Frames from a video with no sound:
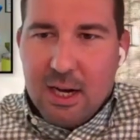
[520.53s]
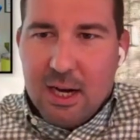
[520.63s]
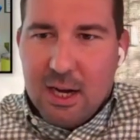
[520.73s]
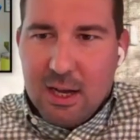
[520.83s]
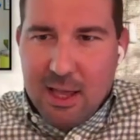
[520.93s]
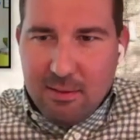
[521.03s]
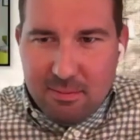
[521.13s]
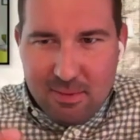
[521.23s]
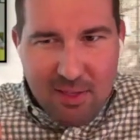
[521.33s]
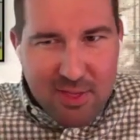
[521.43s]

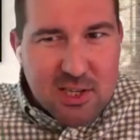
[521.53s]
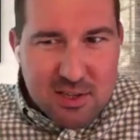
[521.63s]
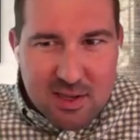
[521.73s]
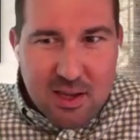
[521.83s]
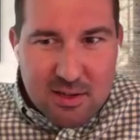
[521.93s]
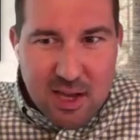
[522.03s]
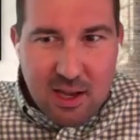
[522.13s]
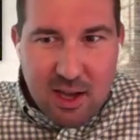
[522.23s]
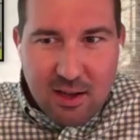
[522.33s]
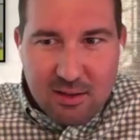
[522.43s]
And I think she's saying
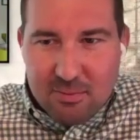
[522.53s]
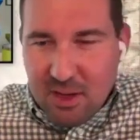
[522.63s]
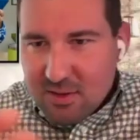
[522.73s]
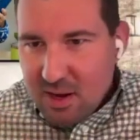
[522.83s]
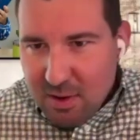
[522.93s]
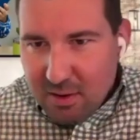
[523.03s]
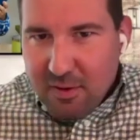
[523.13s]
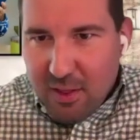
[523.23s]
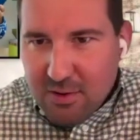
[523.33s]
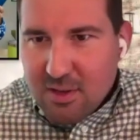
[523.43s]
dada, yesterday being
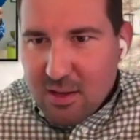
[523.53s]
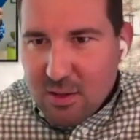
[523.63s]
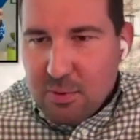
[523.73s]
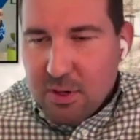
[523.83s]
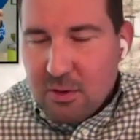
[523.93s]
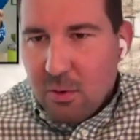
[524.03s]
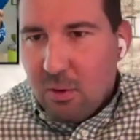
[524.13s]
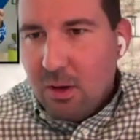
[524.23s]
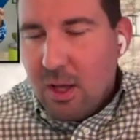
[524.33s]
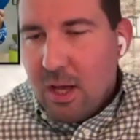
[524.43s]
Father's Day. It's pretty
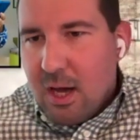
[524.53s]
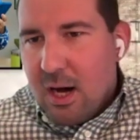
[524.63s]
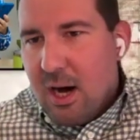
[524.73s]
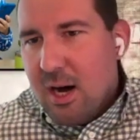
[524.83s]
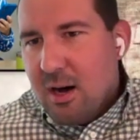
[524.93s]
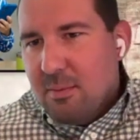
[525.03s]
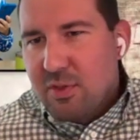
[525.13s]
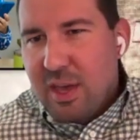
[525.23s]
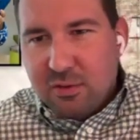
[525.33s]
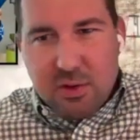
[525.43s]
cool.
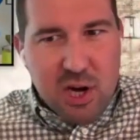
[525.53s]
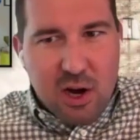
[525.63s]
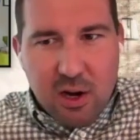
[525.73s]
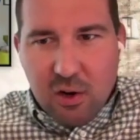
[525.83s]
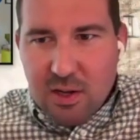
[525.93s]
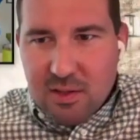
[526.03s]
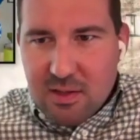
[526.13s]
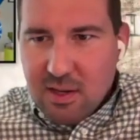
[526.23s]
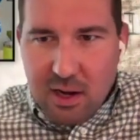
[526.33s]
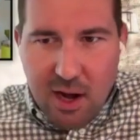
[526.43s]
So thanks for sharing, Chris.
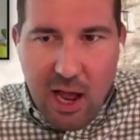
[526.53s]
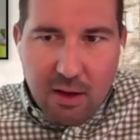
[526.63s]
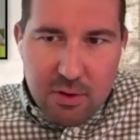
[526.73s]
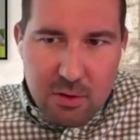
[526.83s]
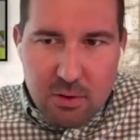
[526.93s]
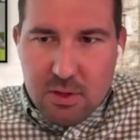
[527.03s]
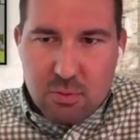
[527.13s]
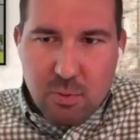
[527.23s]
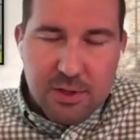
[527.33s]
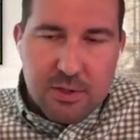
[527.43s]
Excited to have you
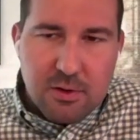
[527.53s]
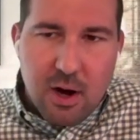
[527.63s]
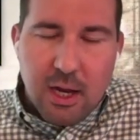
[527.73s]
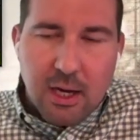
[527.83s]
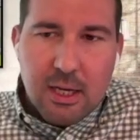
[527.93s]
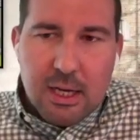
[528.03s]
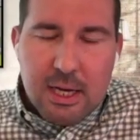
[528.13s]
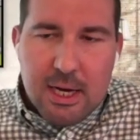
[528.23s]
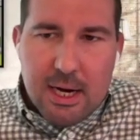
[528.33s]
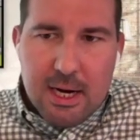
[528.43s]
as well as Greg.
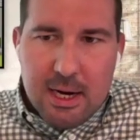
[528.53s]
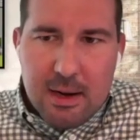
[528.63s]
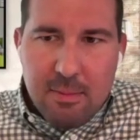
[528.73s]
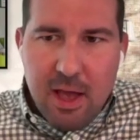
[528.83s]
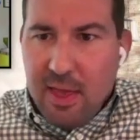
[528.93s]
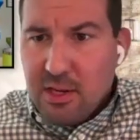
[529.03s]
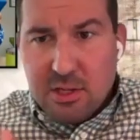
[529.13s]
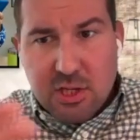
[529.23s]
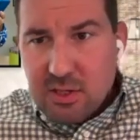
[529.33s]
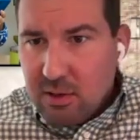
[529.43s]
And
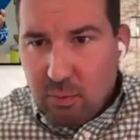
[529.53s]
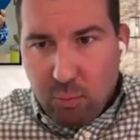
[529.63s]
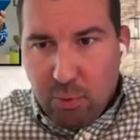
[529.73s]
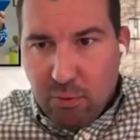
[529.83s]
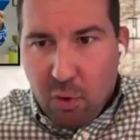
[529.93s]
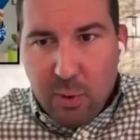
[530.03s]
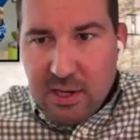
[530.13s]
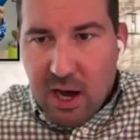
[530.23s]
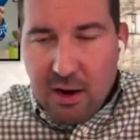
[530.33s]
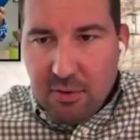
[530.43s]
then just before we
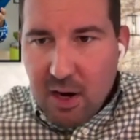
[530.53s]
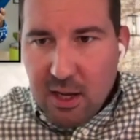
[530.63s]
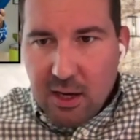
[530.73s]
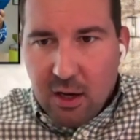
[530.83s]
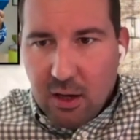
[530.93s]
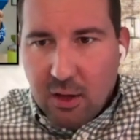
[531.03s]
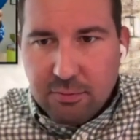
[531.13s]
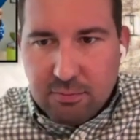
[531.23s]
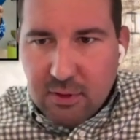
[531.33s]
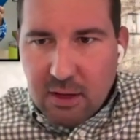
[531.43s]
dive right in,
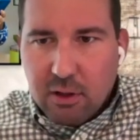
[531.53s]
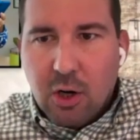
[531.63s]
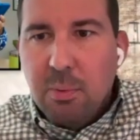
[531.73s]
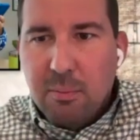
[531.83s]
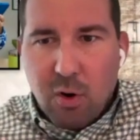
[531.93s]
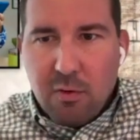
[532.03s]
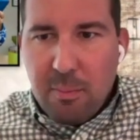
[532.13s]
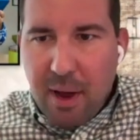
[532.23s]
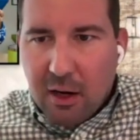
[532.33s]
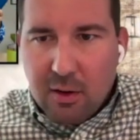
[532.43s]
I'll give a little bit more of a
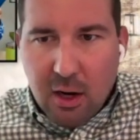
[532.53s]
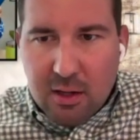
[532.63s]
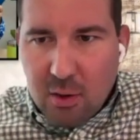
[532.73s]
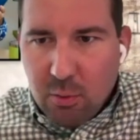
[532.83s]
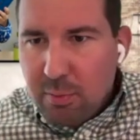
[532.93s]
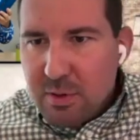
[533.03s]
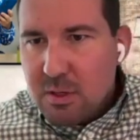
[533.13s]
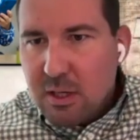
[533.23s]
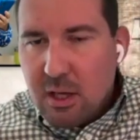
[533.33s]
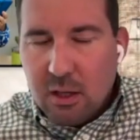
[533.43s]
background because I will be
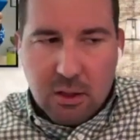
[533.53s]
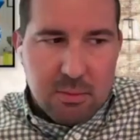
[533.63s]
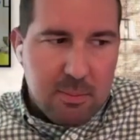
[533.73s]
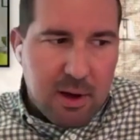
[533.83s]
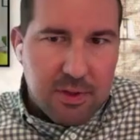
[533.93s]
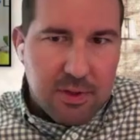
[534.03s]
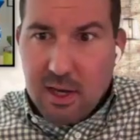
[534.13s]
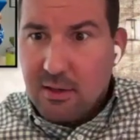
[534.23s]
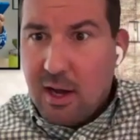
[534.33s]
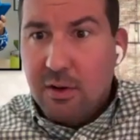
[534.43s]
speaking a little bit about the
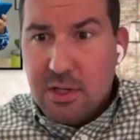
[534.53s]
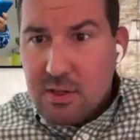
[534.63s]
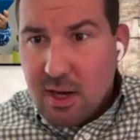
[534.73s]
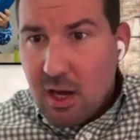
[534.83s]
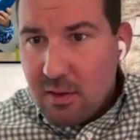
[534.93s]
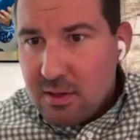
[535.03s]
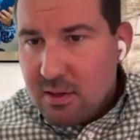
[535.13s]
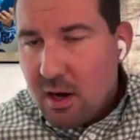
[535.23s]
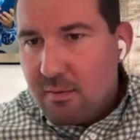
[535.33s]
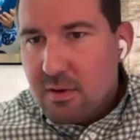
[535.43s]
technology side of this
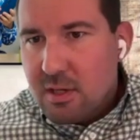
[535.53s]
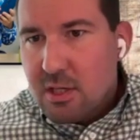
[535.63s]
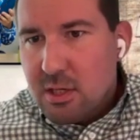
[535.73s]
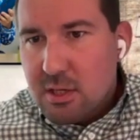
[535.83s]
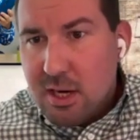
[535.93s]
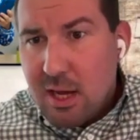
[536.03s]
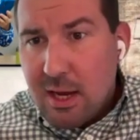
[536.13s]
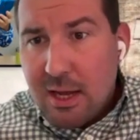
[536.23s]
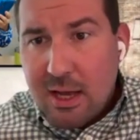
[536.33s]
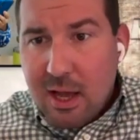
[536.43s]
conversation
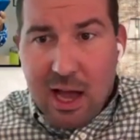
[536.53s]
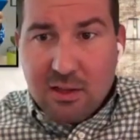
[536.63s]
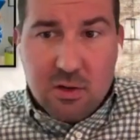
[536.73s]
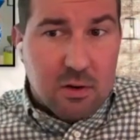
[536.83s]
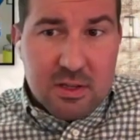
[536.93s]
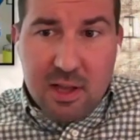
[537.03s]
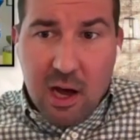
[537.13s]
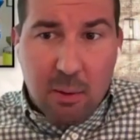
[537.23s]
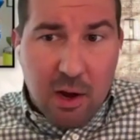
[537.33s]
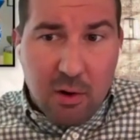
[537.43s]
today. At
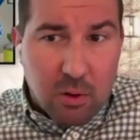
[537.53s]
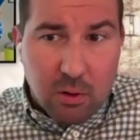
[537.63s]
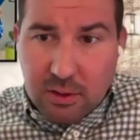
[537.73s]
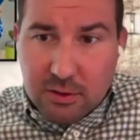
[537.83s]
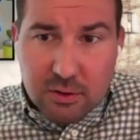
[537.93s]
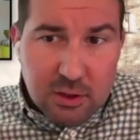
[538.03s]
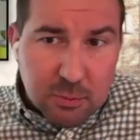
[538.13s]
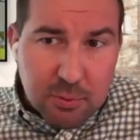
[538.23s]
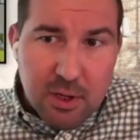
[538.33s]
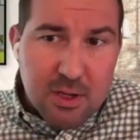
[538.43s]
ServiceNow, my role
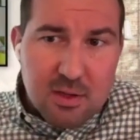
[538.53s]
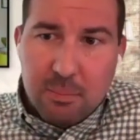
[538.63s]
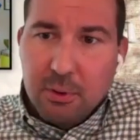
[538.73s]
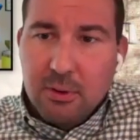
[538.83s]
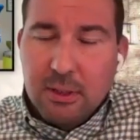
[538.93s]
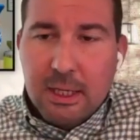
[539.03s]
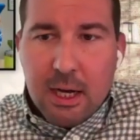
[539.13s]
is pretty simple.